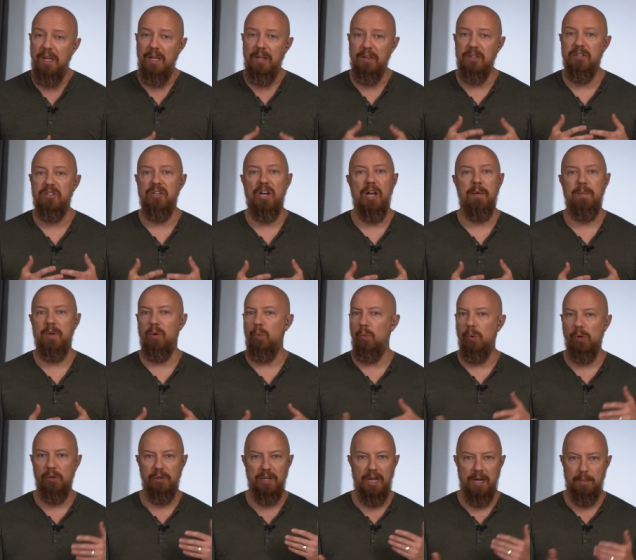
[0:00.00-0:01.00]
The timing
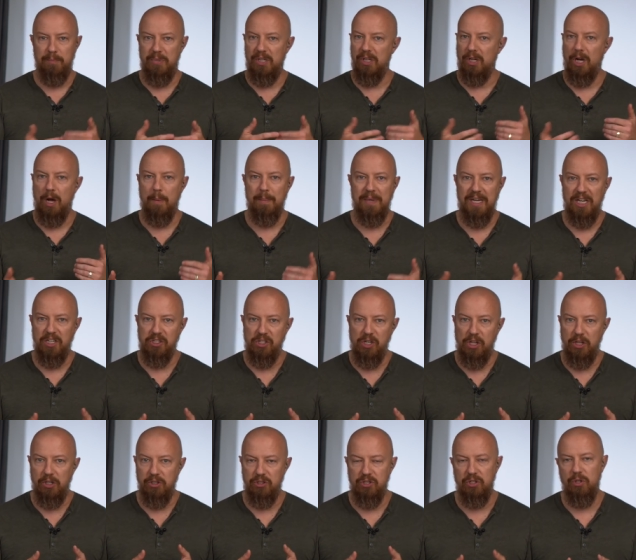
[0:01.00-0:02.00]
will not be a combination
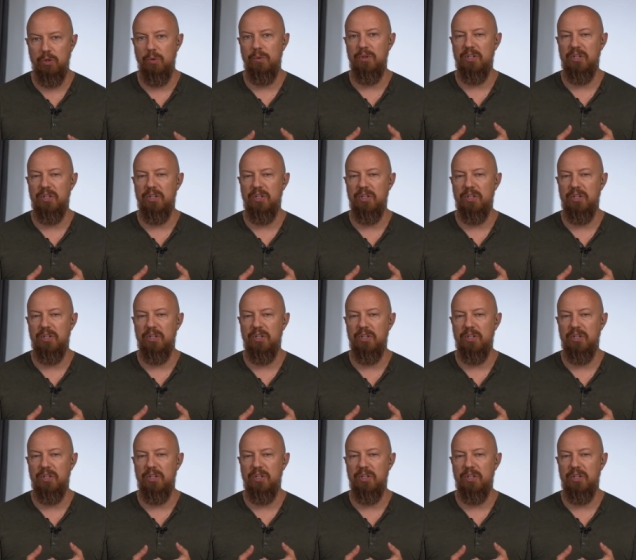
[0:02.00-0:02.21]
of the two.